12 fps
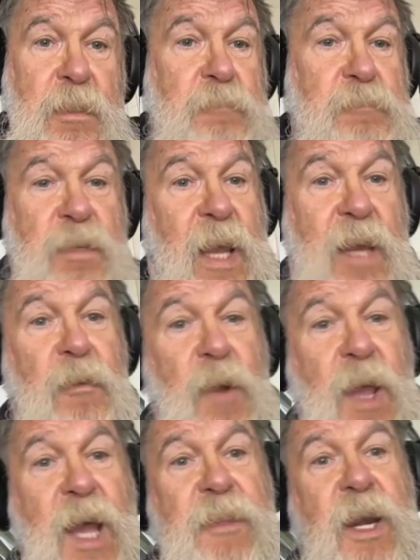but I don't know
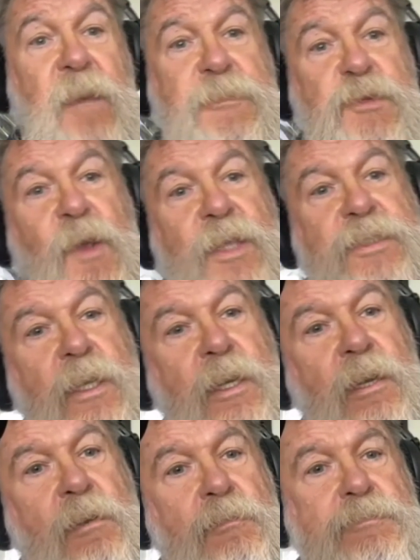how that helps wrestling at
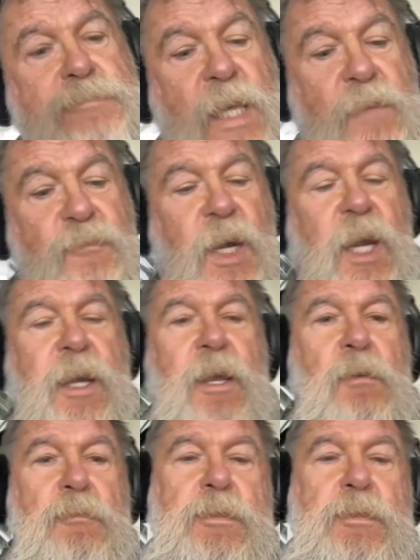all. Mm. I hmm. really don't.